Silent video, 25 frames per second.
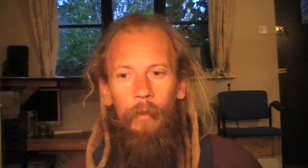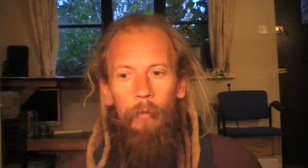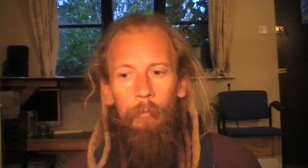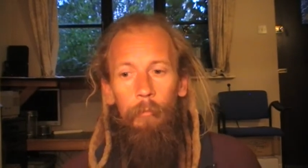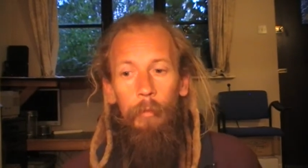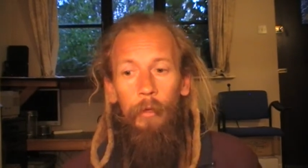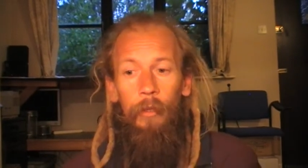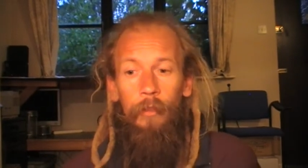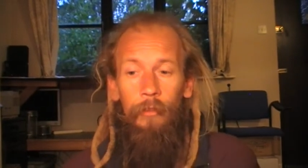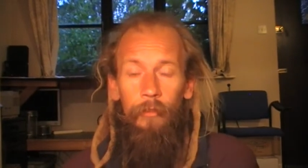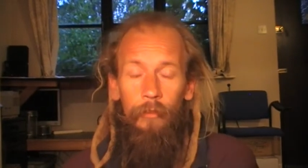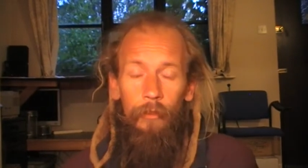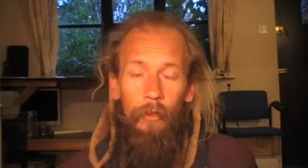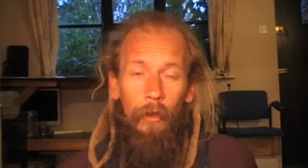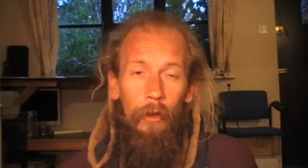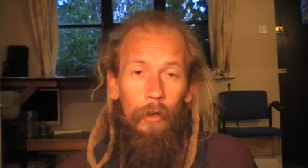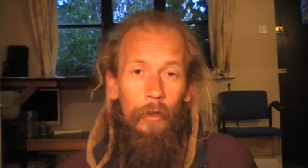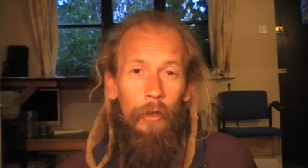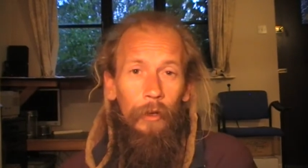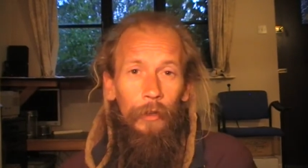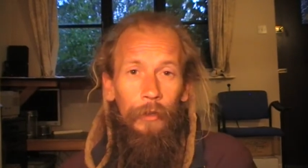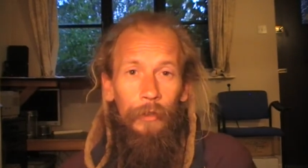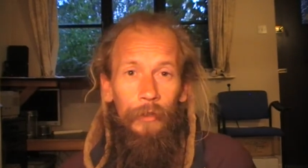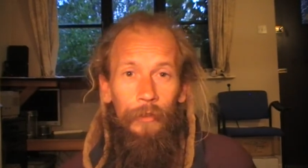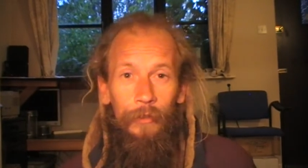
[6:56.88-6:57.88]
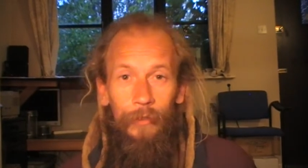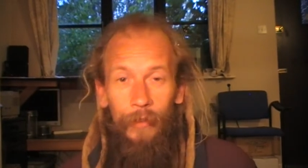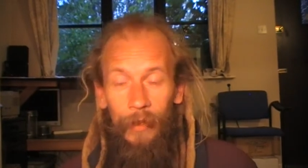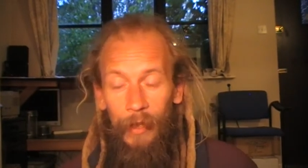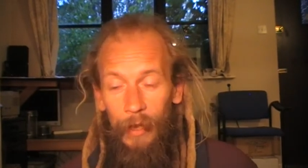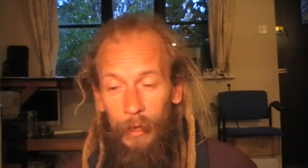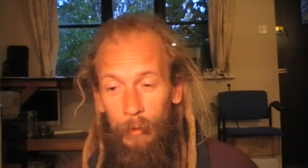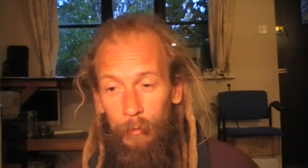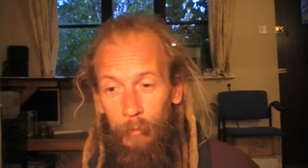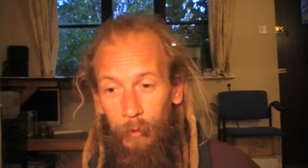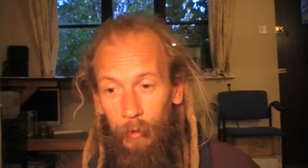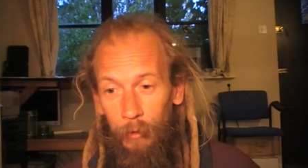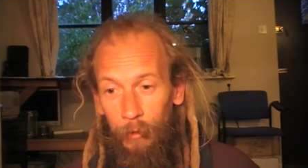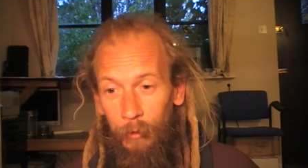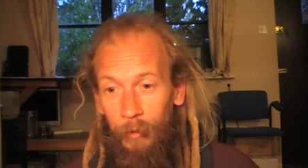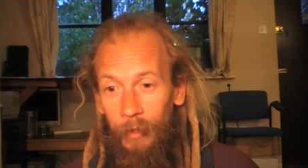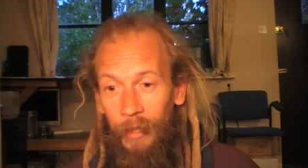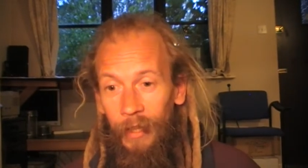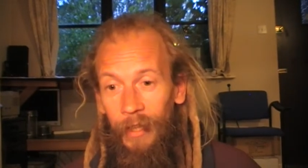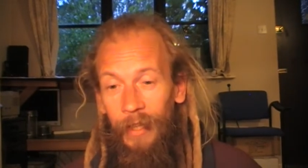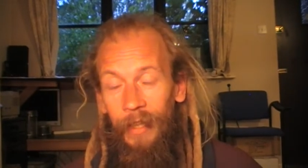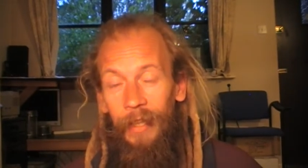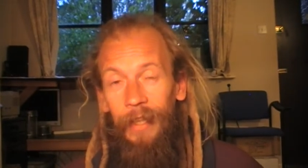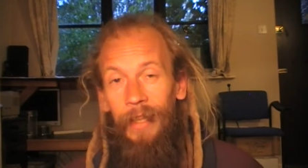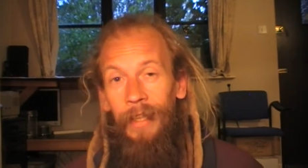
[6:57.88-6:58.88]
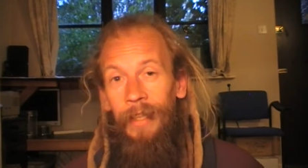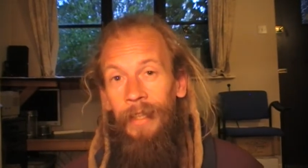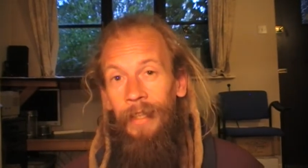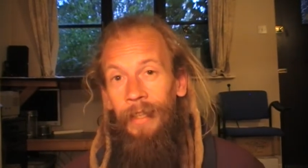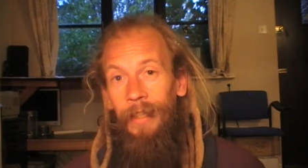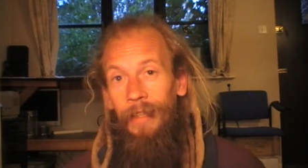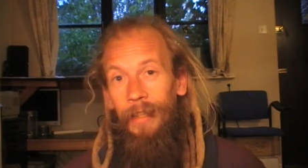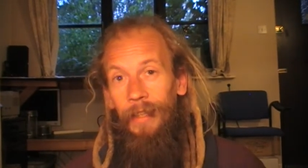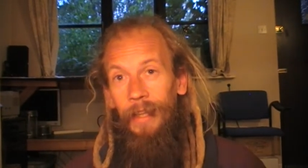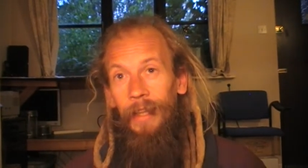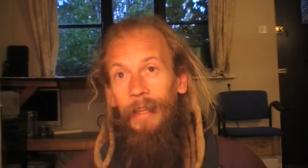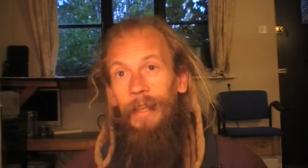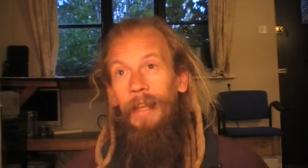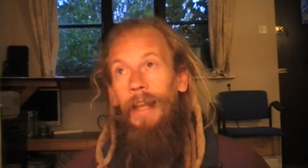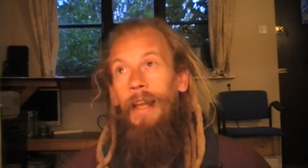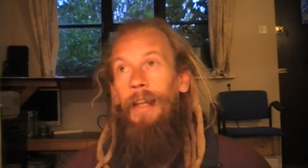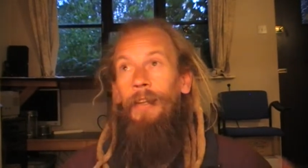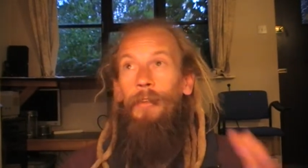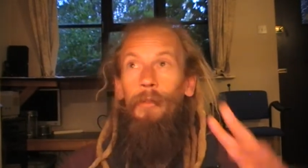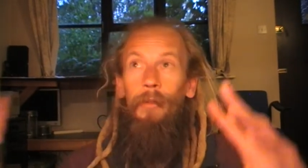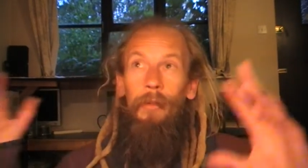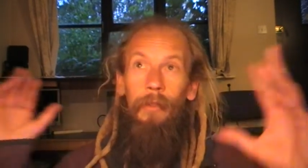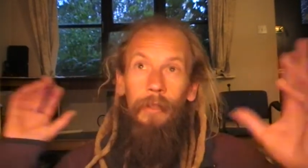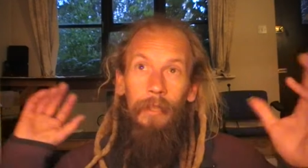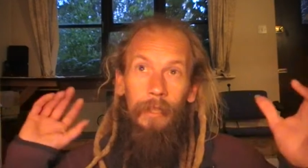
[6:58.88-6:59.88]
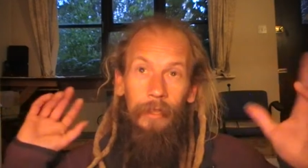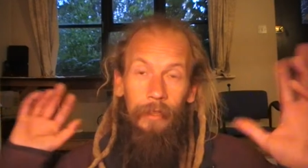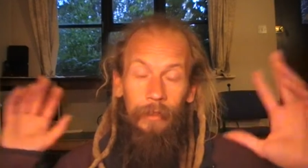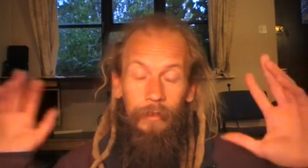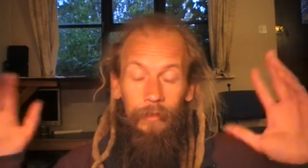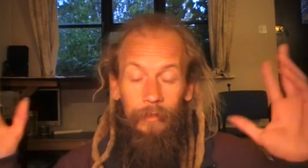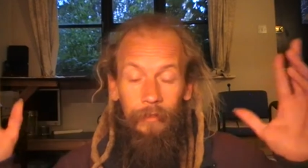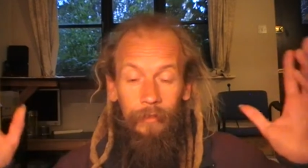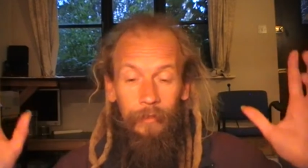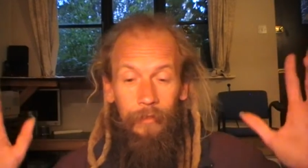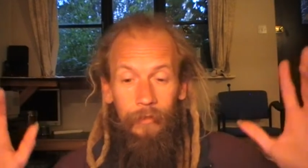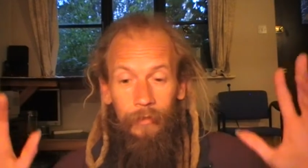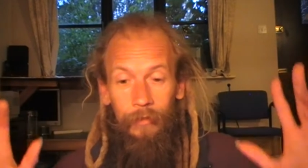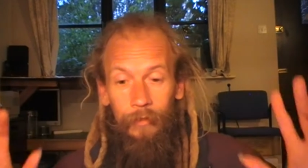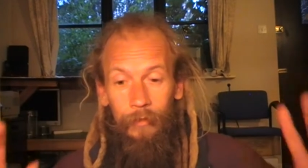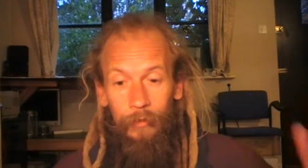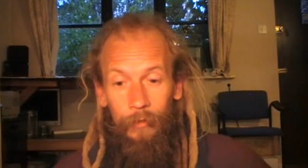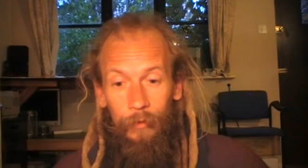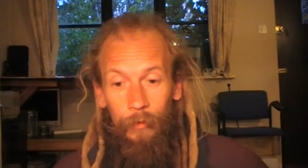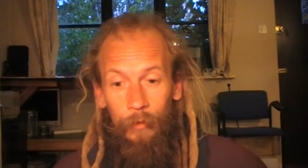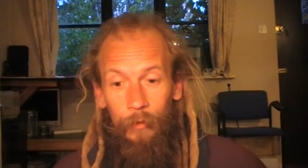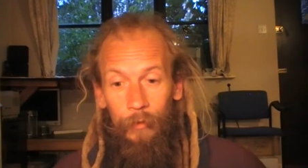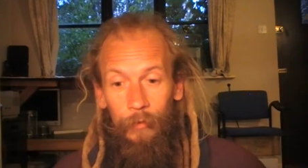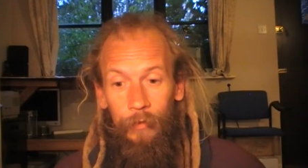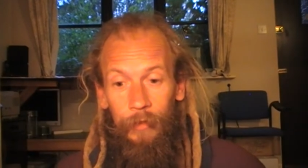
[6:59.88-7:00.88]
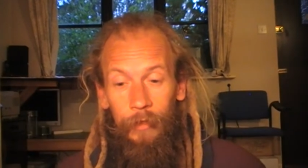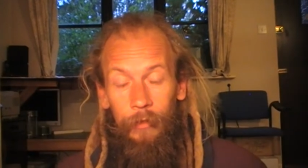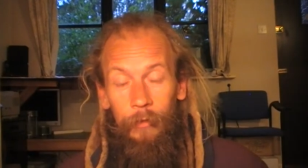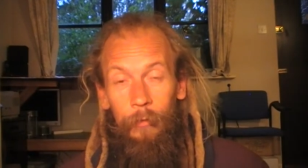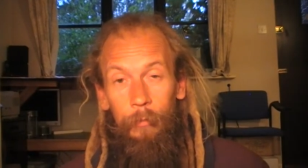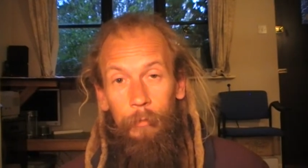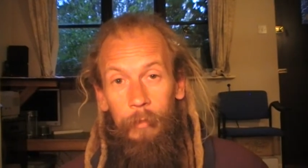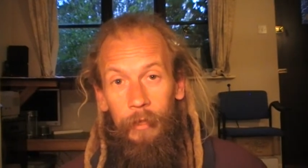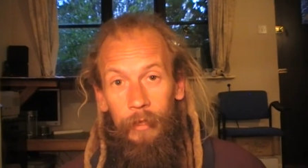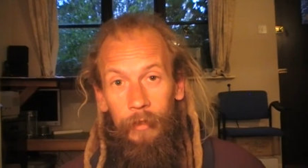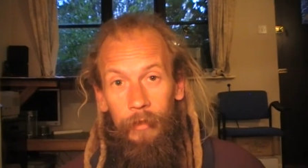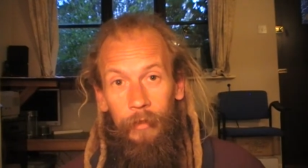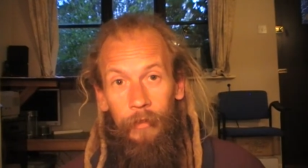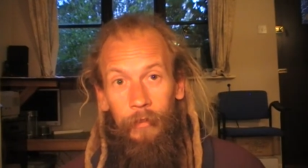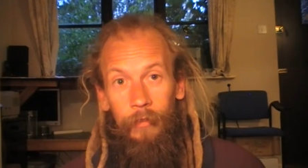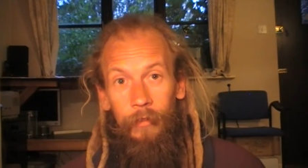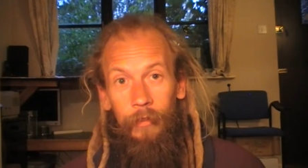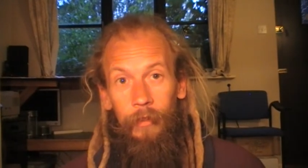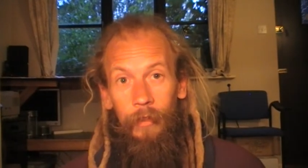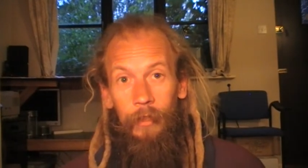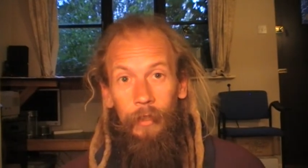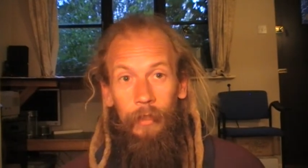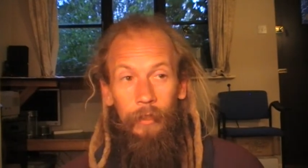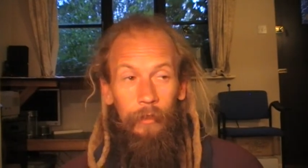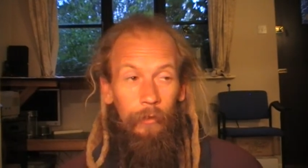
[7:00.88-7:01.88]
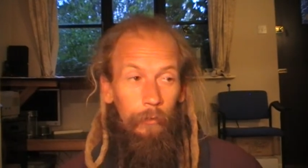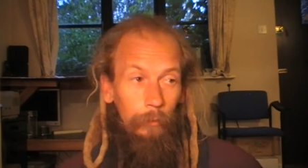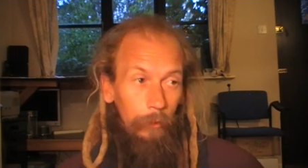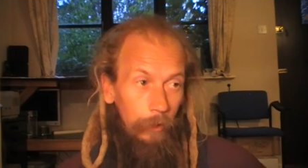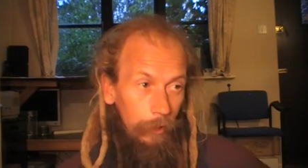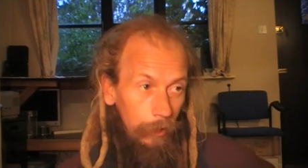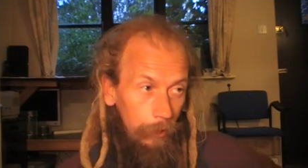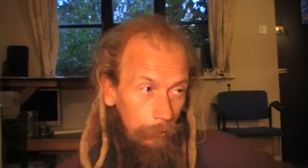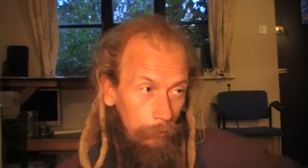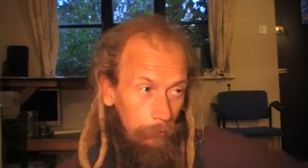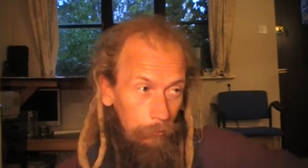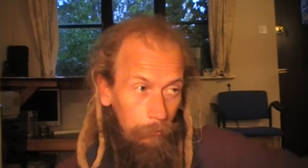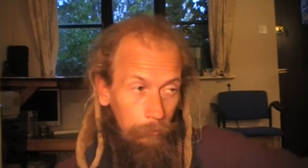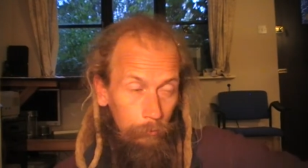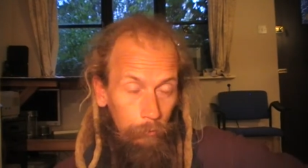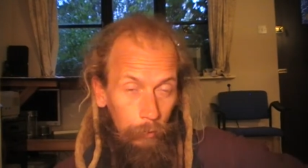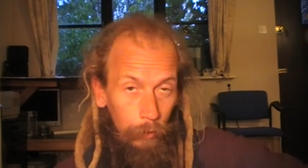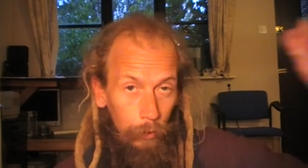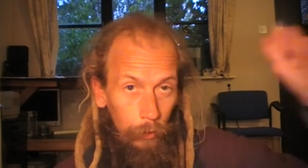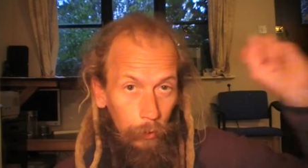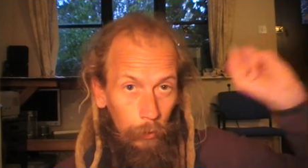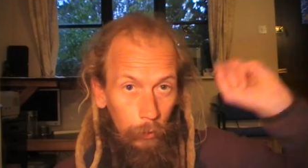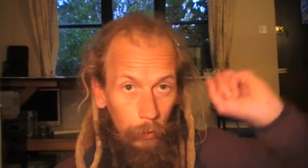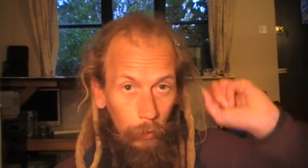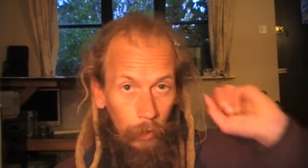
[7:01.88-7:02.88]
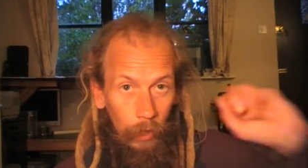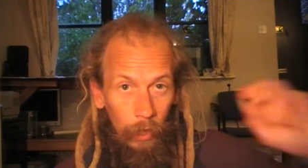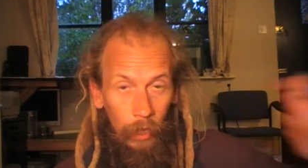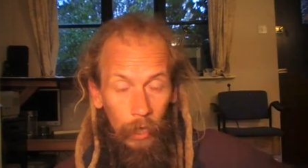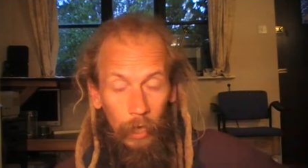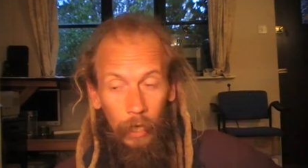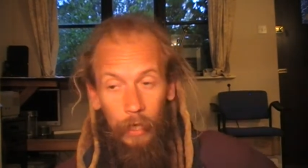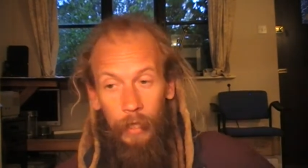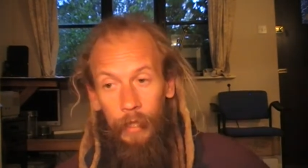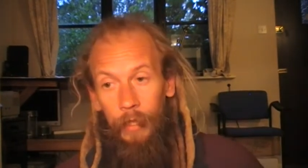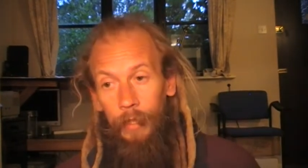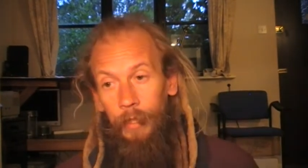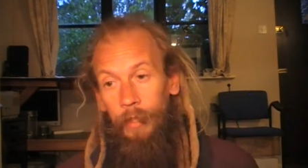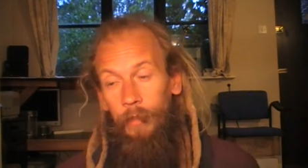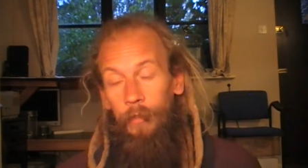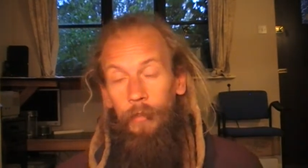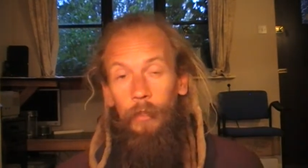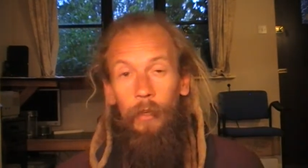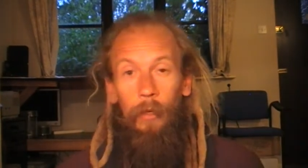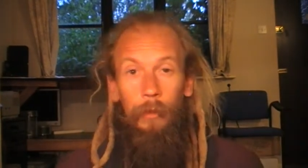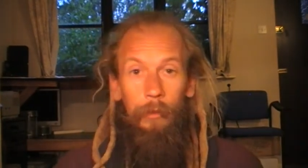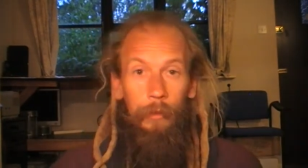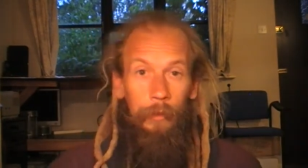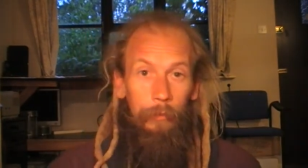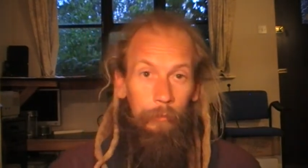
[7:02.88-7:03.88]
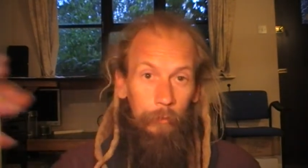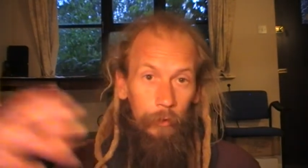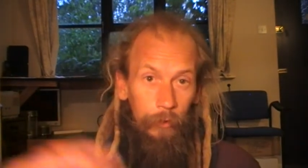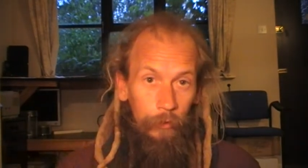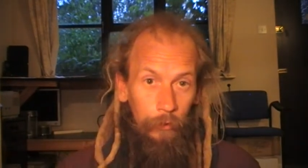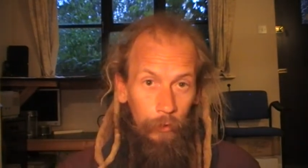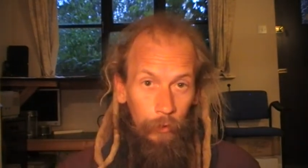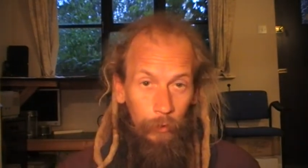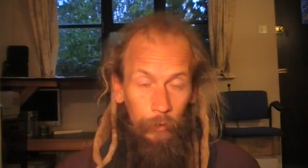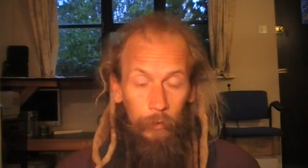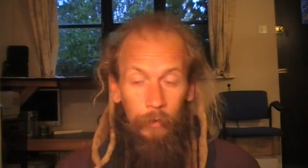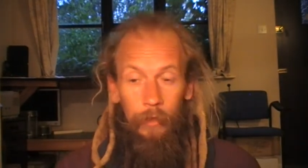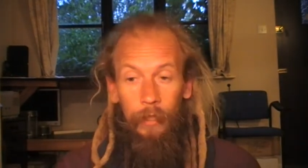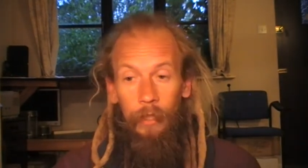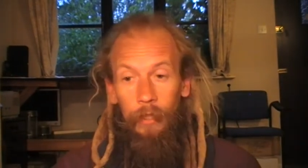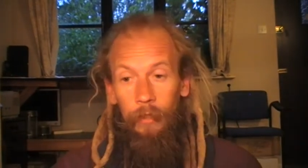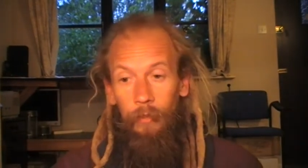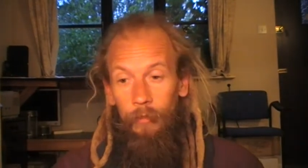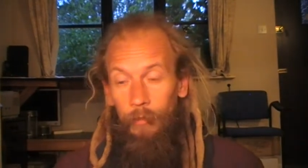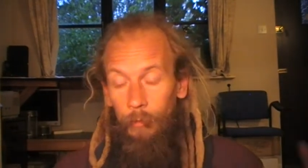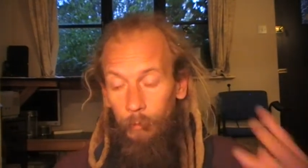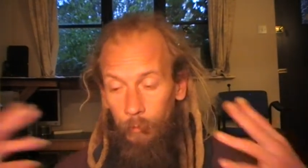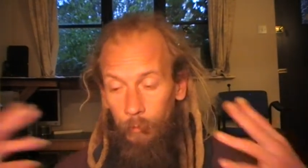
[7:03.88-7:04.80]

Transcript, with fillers: Put his dog on the table. Then had all these sort of experiences with a blue light, and it told him to do things. It